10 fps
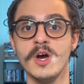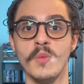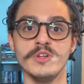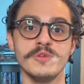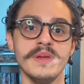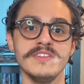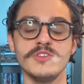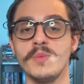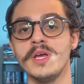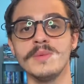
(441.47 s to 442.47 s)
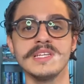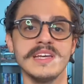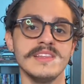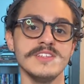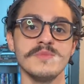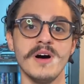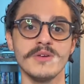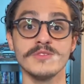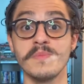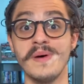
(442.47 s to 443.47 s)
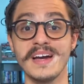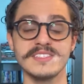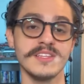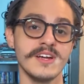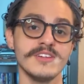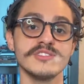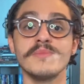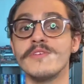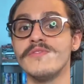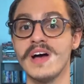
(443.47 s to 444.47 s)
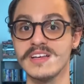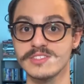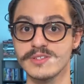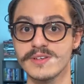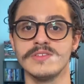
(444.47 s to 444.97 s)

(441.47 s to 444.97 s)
which means you'll be able to get these models back to the customer faster.